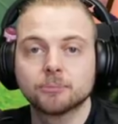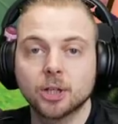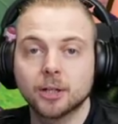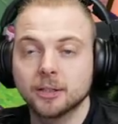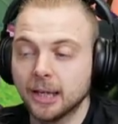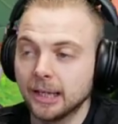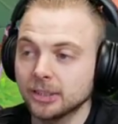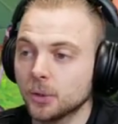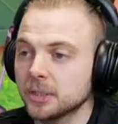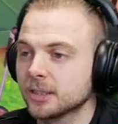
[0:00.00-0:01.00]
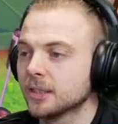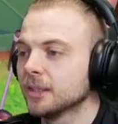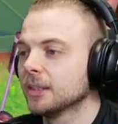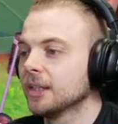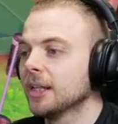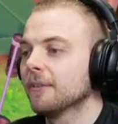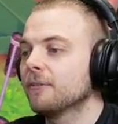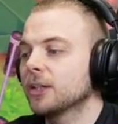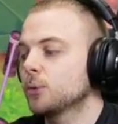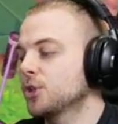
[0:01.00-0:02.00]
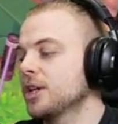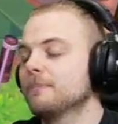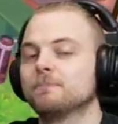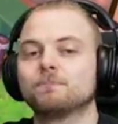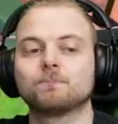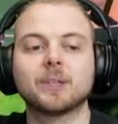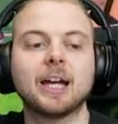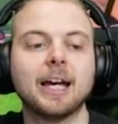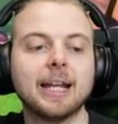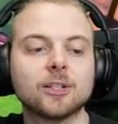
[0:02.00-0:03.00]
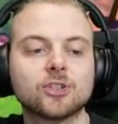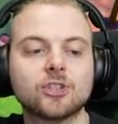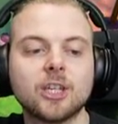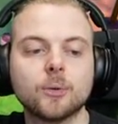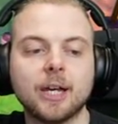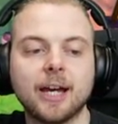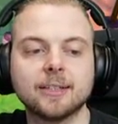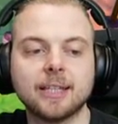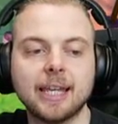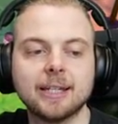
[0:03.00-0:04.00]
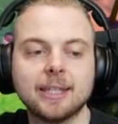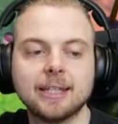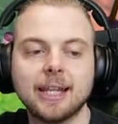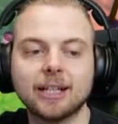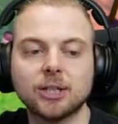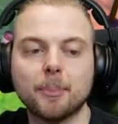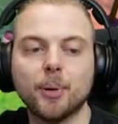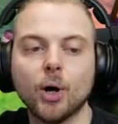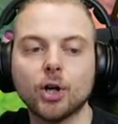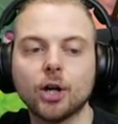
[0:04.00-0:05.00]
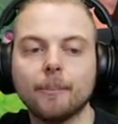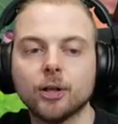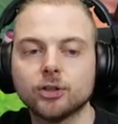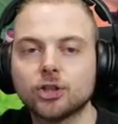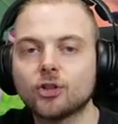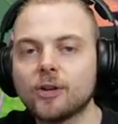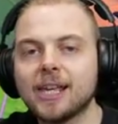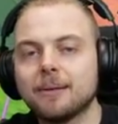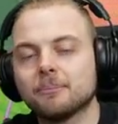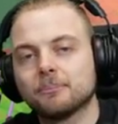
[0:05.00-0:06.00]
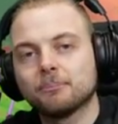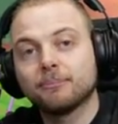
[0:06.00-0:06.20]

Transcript: So yeah, as always, thanks for watching, and I'll see you guys in the next Pokemon stream.